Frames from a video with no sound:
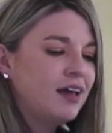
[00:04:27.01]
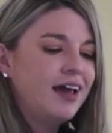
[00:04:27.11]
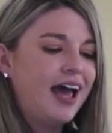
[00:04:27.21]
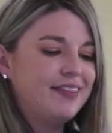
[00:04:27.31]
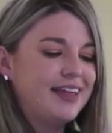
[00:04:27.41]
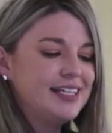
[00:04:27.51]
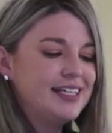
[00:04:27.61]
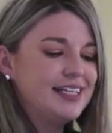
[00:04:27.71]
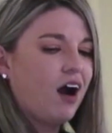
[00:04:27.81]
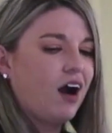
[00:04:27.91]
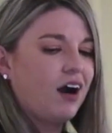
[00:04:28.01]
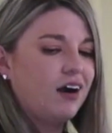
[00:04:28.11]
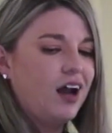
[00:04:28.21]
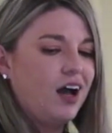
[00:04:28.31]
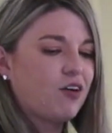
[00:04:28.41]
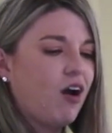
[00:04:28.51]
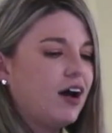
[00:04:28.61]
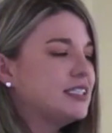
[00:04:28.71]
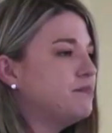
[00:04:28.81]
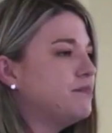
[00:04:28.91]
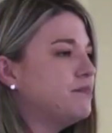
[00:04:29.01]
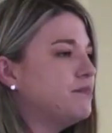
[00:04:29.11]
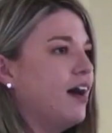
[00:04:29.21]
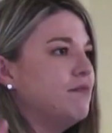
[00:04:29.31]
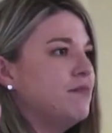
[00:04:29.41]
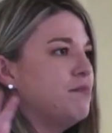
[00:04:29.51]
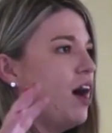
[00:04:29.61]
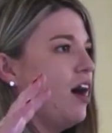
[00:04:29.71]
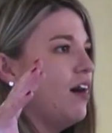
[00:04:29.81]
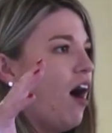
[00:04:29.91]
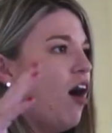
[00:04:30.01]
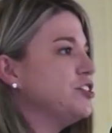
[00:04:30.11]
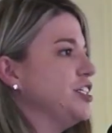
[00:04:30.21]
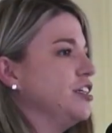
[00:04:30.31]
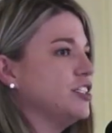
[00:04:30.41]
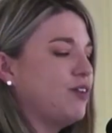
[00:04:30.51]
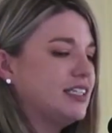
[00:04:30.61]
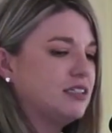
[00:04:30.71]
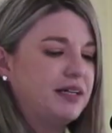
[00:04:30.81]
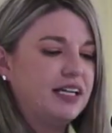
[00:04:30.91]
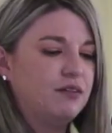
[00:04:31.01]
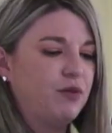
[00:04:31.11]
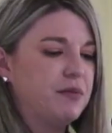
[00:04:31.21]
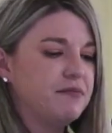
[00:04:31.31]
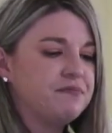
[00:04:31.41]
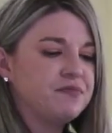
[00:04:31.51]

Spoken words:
And these are across all genders, right? So men and women.